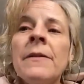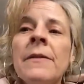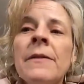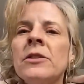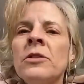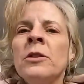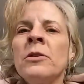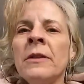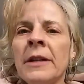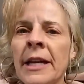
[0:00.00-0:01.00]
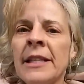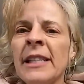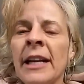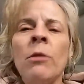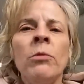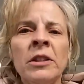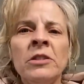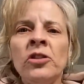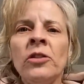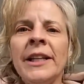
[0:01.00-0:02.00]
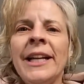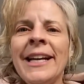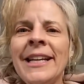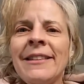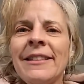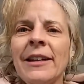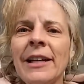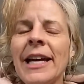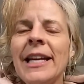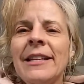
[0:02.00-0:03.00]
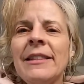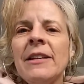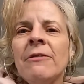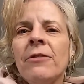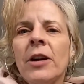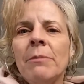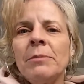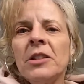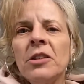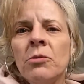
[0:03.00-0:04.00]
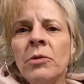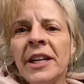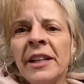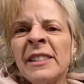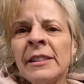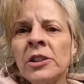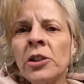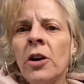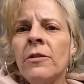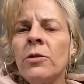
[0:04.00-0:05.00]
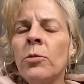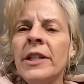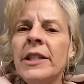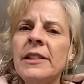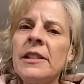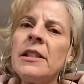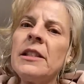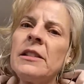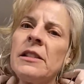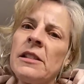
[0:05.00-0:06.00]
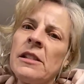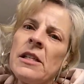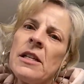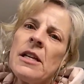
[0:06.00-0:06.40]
That is true. Yes, and I will join anything for up to 2 weeks. Jehovah's Witnesses.